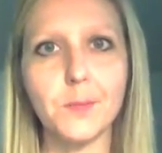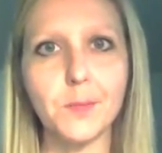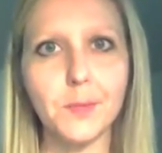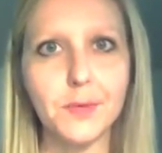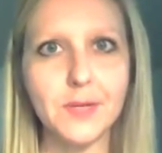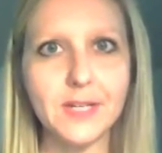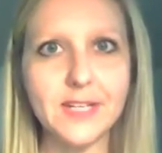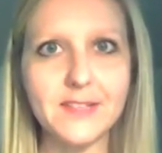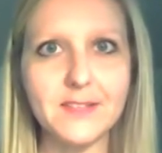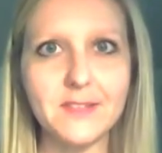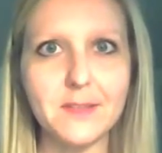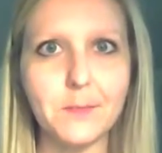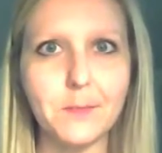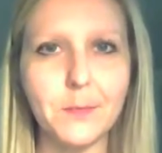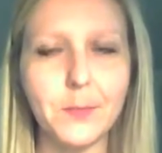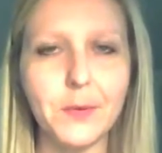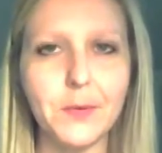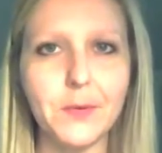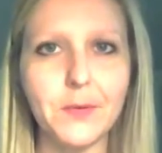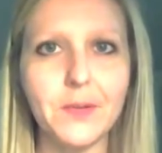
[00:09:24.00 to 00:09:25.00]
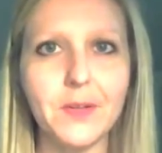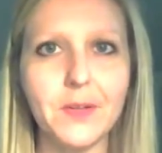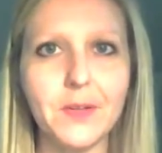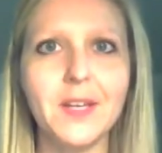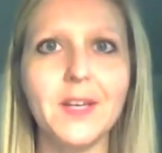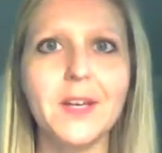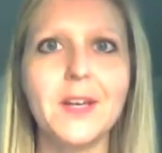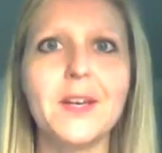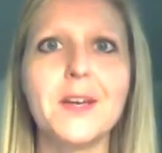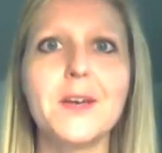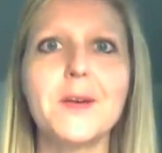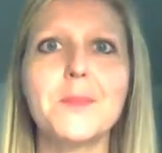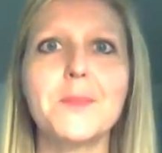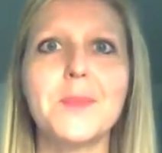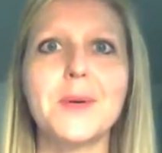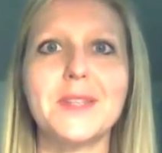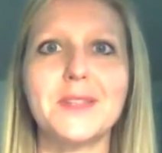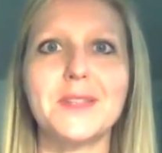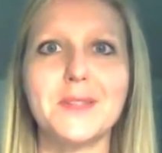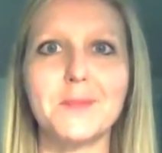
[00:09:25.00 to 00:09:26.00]
Pretty simple,
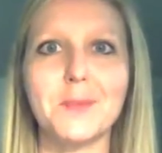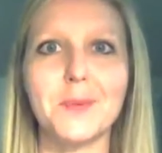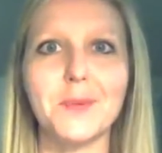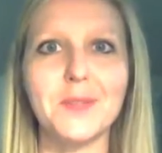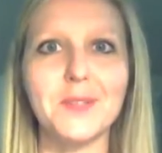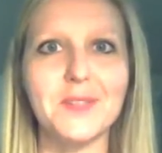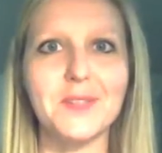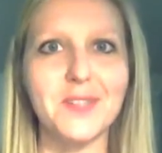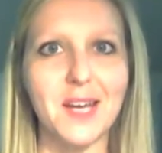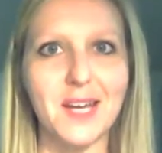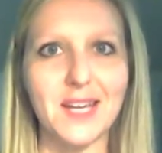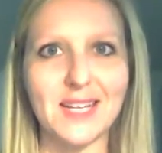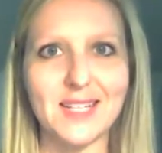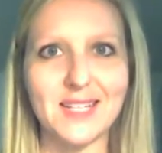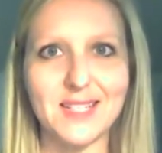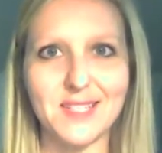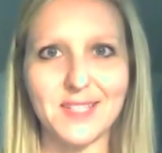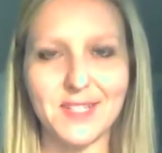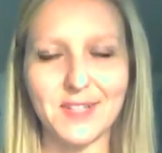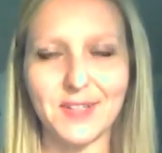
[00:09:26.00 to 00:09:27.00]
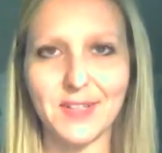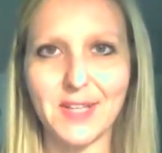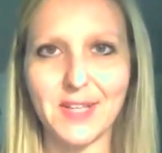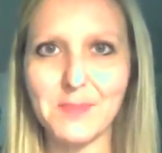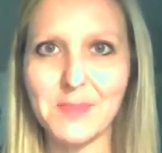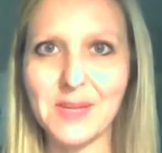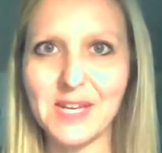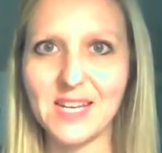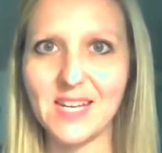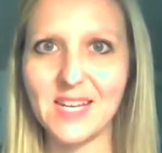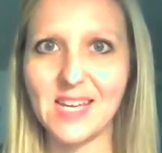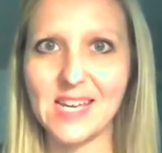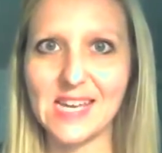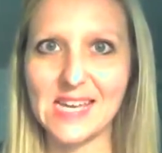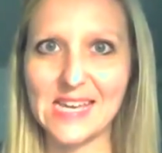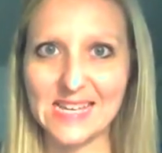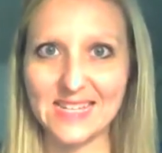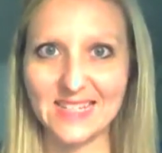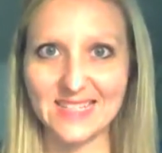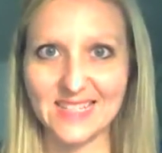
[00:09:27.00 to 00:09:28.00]
but simple does not necessarily mean
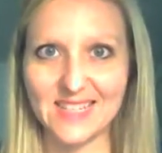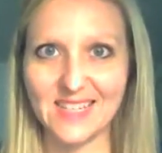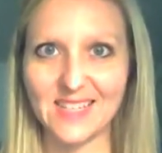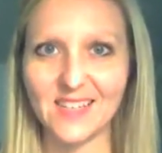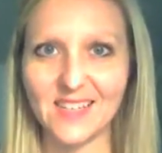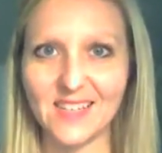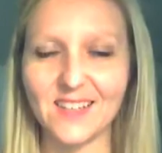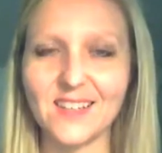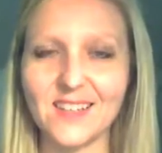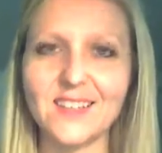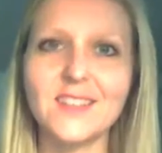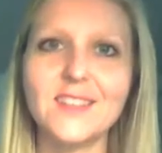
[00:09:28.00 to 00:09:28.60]
easy.